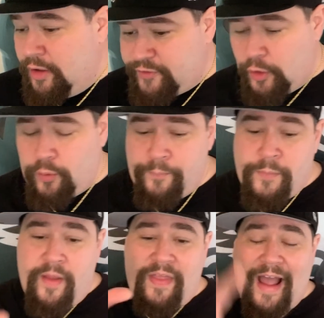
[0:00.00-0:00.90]
So
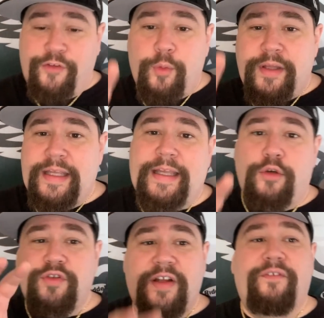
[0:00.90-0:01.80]
that's what the
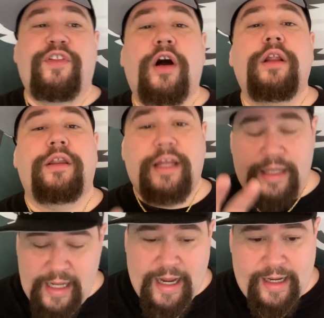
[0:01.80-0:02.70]
Eagles have done
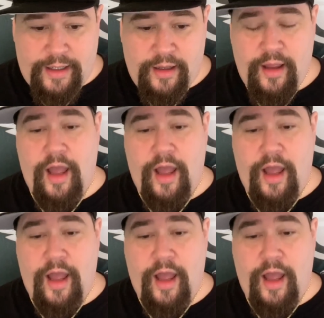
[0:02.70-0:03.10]
today